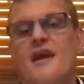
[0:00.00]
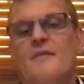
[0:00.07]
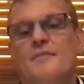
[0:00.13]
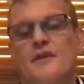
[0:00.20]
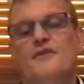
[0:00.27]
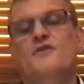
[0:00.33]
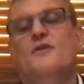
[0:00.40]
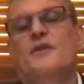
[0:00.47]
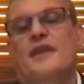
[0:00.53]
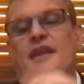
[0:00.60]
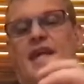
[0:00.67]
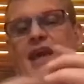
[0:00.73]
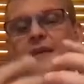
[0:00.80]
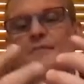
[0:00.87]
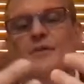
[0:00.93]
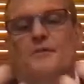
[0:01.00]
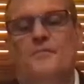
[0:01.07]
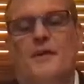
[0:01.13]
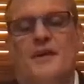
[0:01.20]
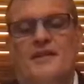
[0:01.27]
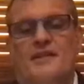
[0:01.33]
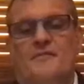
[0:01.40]
But it's all enabled
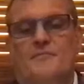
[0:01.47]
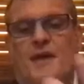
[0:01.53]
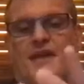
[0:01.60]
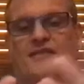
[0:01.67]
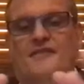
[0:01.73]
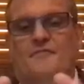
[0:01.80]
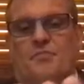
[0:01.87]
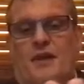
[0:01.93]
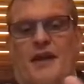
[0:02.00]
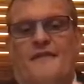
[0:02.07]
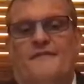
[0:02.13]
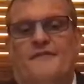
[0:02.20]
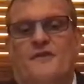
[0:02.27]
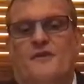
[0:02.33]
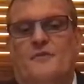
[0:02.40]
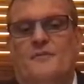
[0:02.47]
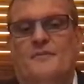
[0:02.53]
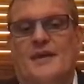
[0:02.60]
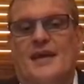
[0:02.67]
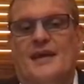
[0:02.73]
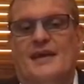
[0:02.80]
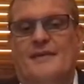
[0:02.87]
by this massive platform
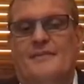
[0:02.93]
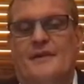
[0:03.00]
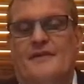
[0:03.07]
um,